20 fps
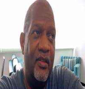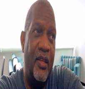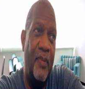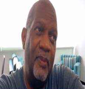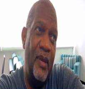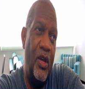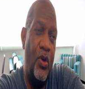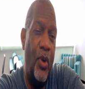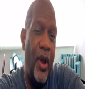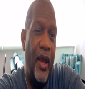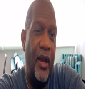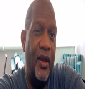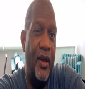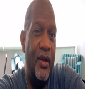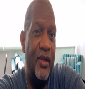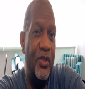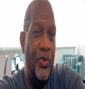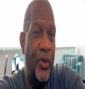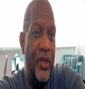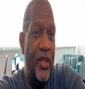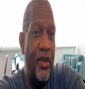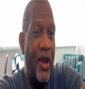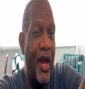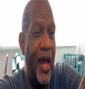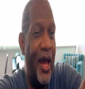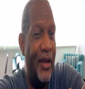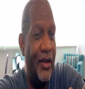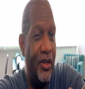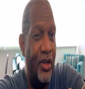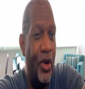To be quite honest with you,
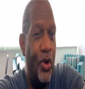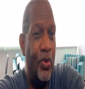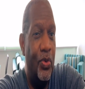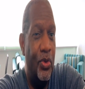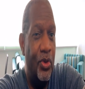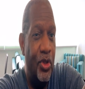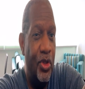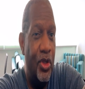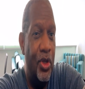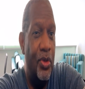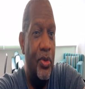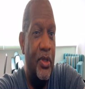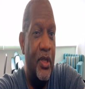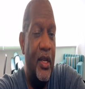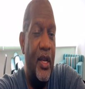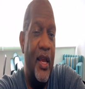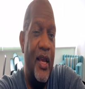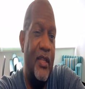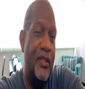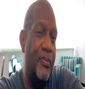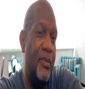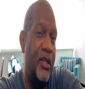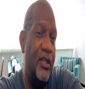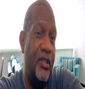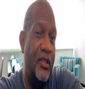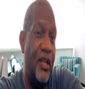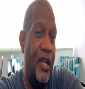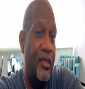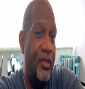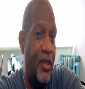I don't use it as much
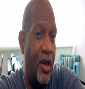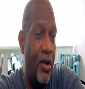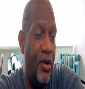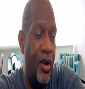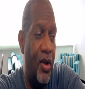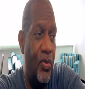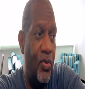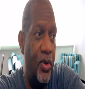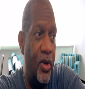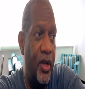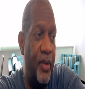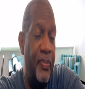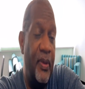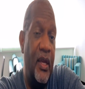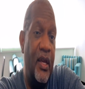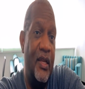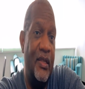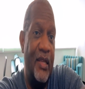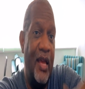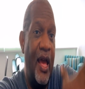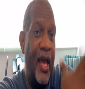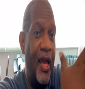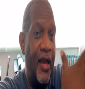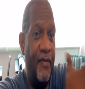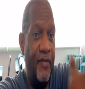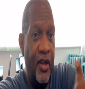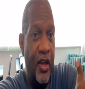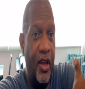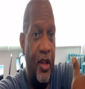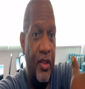as I thought I would, because I
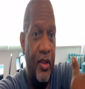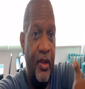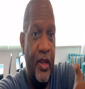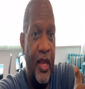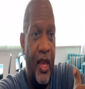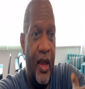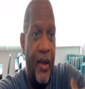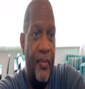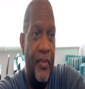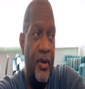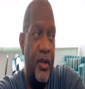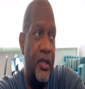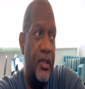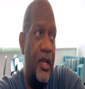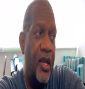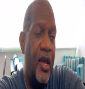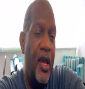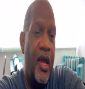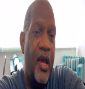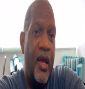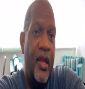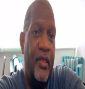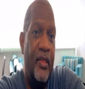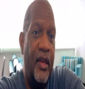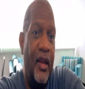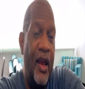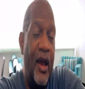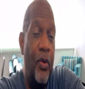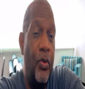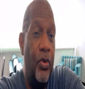have other cameras
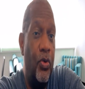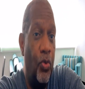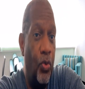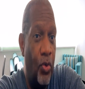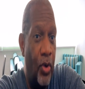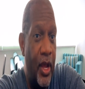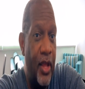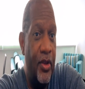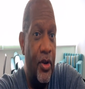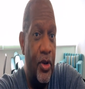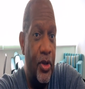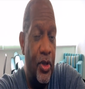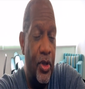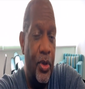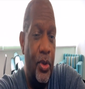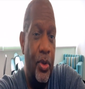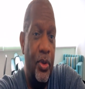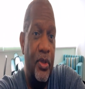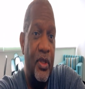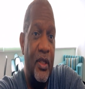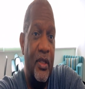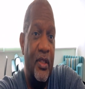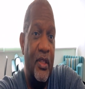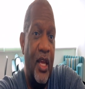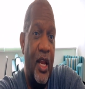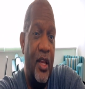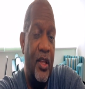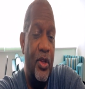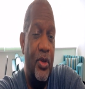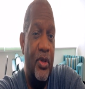that I would rather use
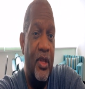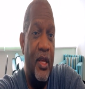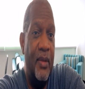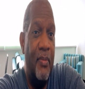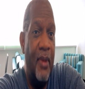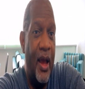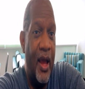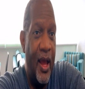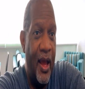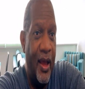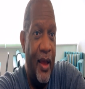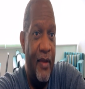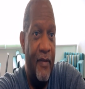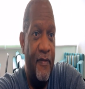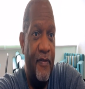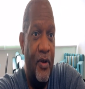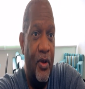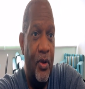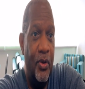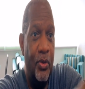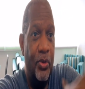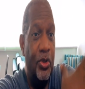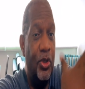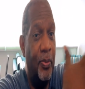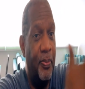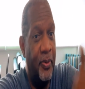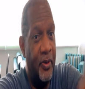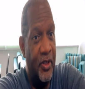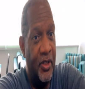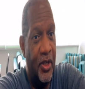instead of using my iPhone to
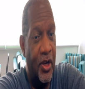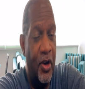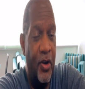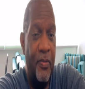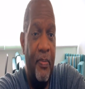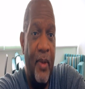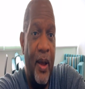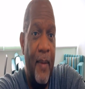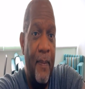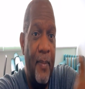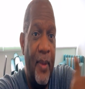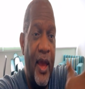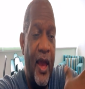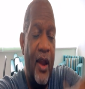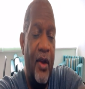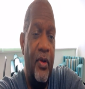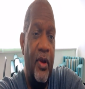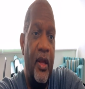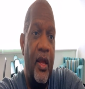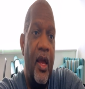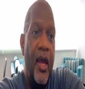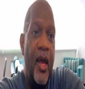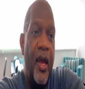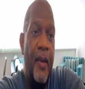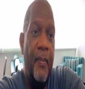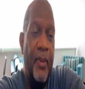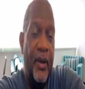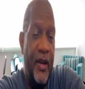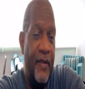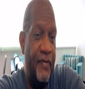preserve my battery.
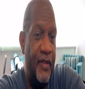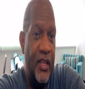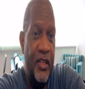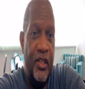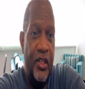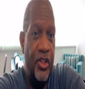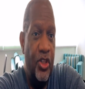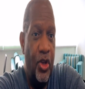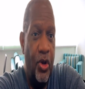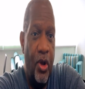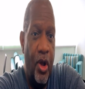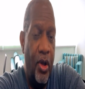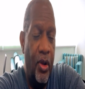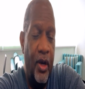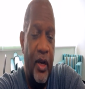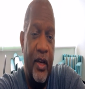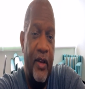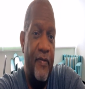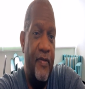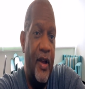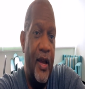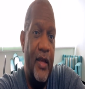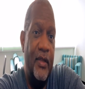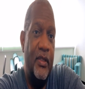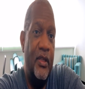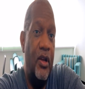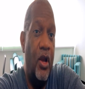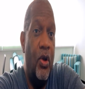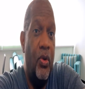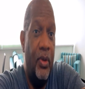But if this is your only device
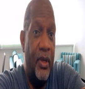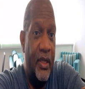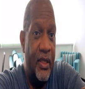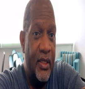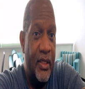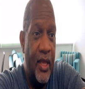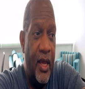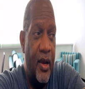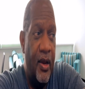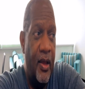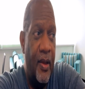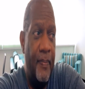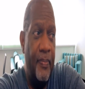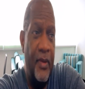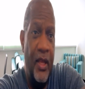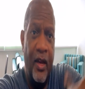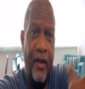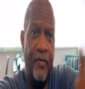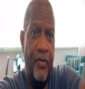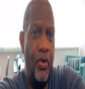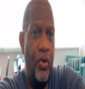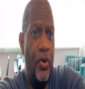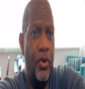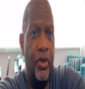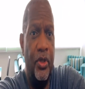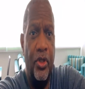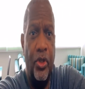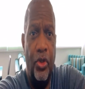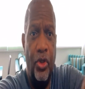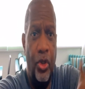and only setup, then of
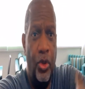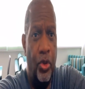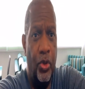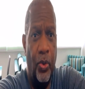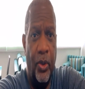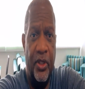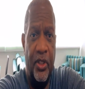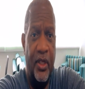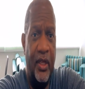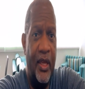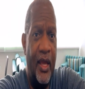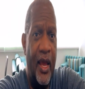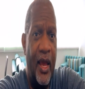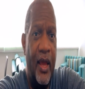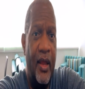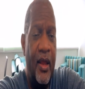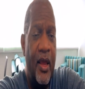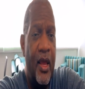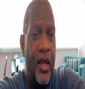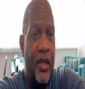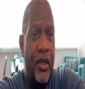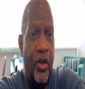course, use what you got.